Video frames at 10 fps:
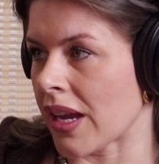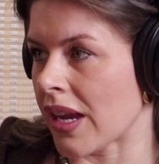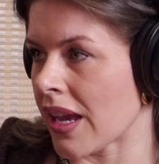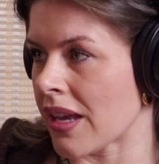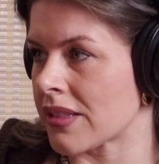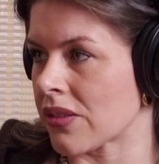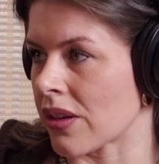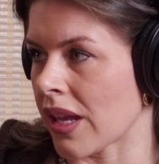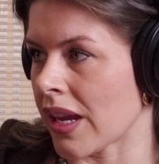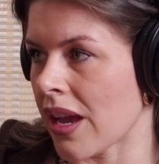I guess, or
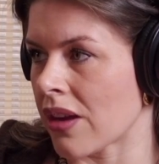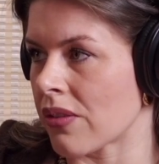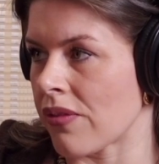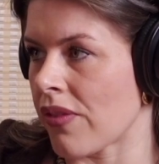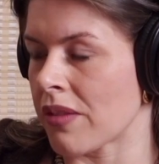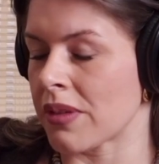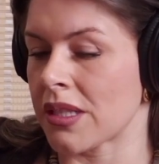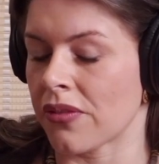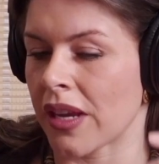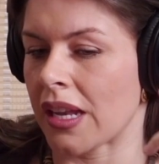like how do I find
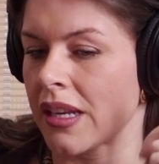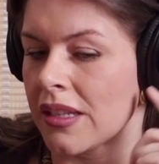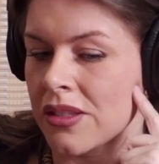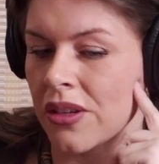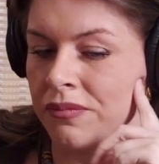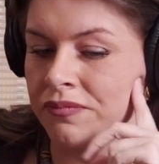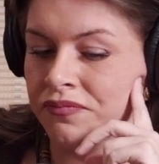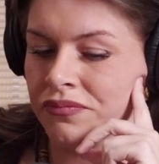myself again? And so,